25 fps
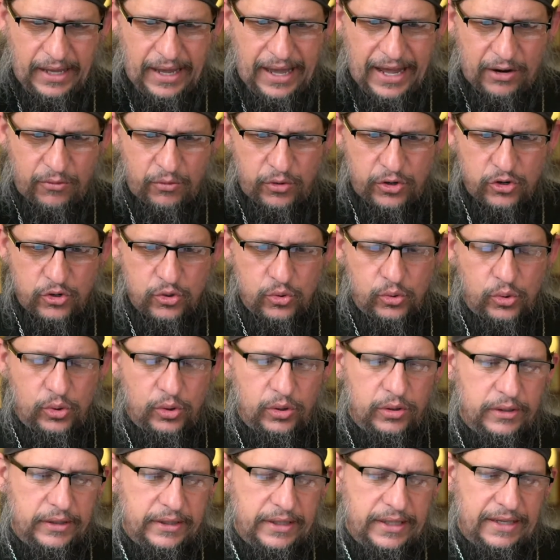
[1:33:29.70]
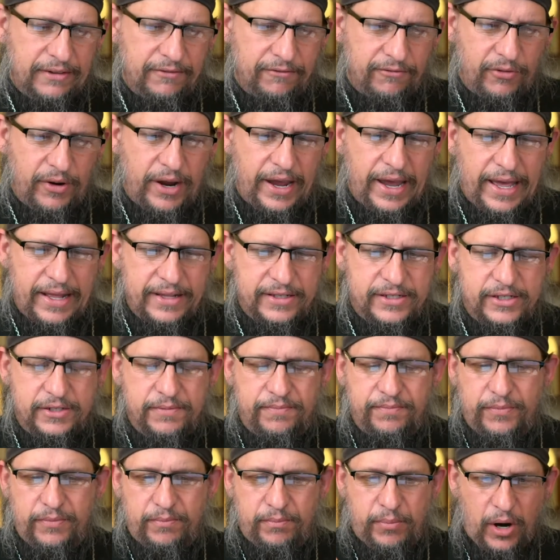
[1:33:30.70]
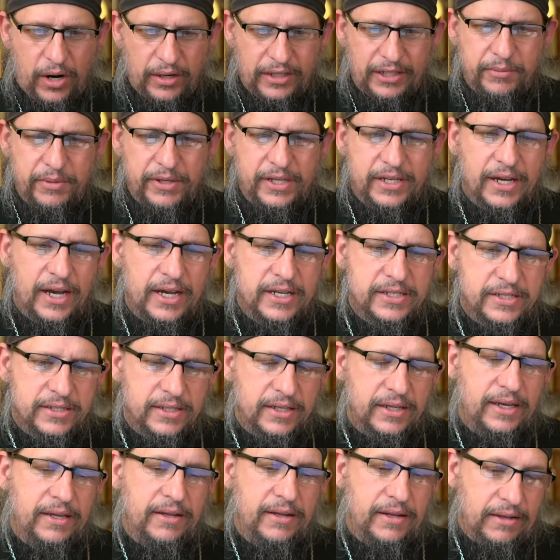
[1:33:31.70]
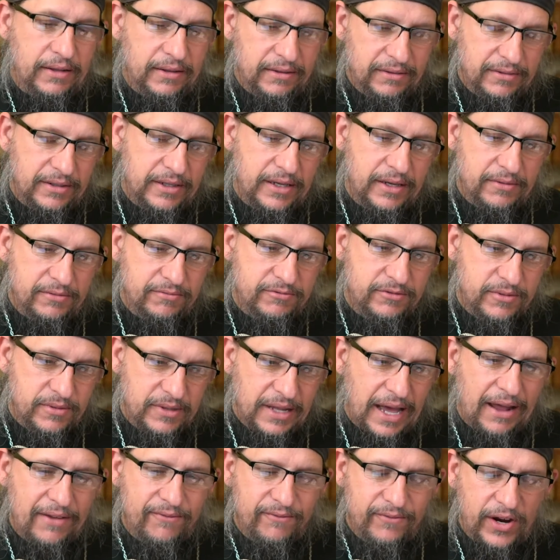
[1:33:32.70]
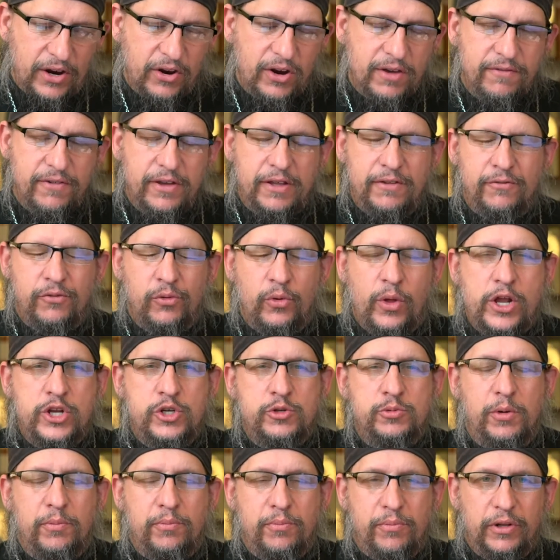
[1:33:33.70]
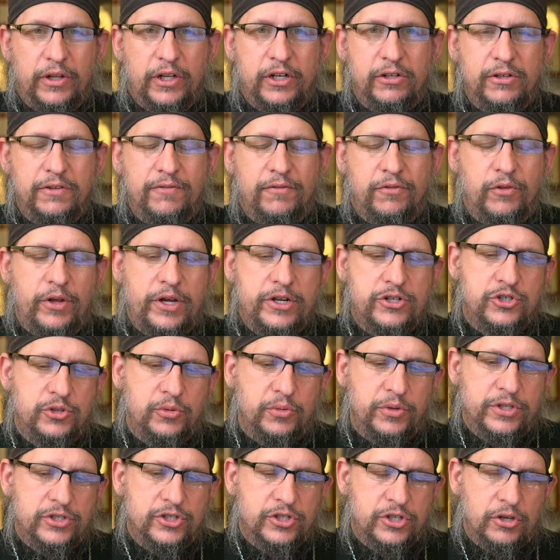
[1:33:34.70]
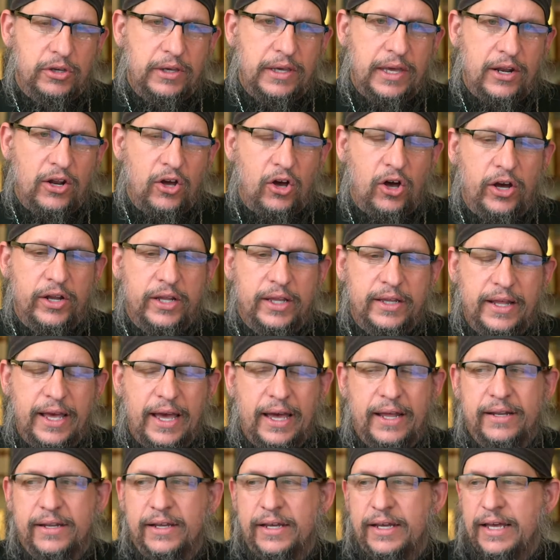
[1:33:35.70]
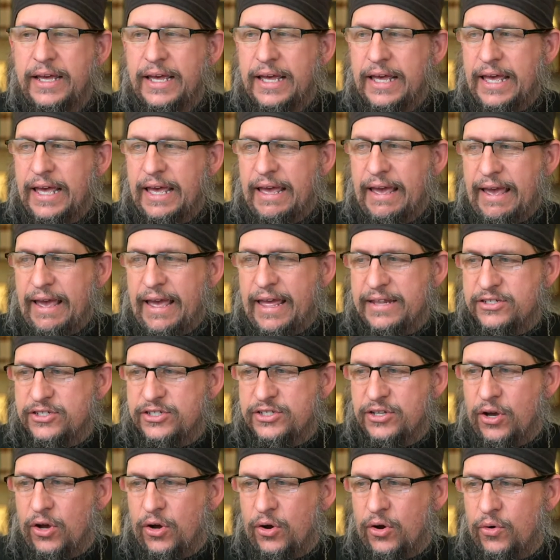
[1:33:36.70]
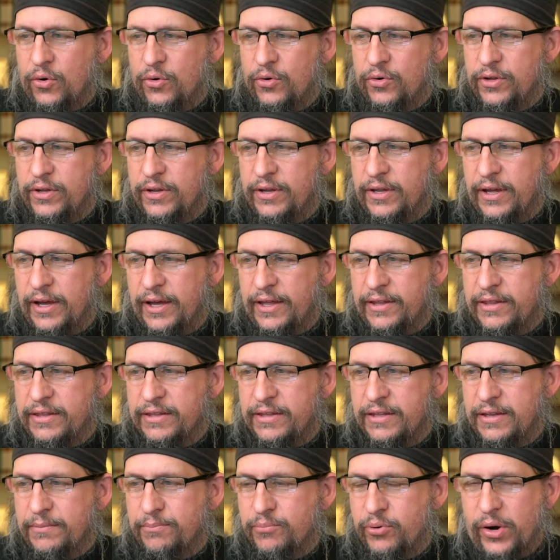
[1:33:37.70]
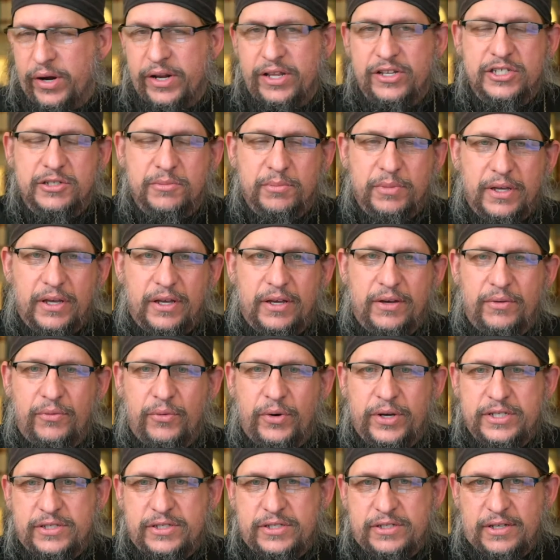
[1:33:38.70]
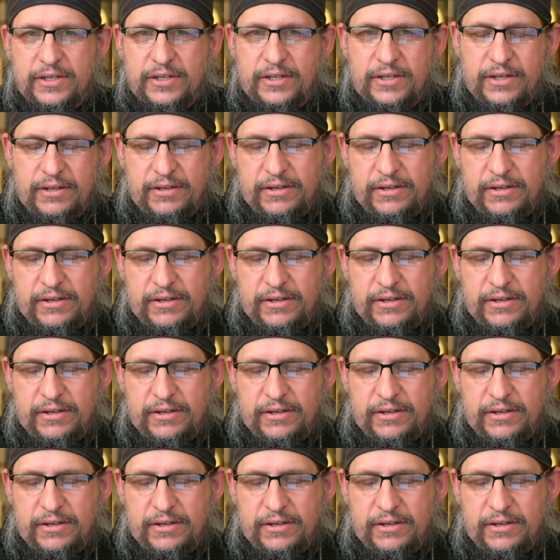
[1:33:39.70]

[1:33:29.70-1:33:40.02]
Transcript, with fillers: had a renewal in France, partly because it, not very influential, but a little influential was Guénon in that and so uh, perennialism was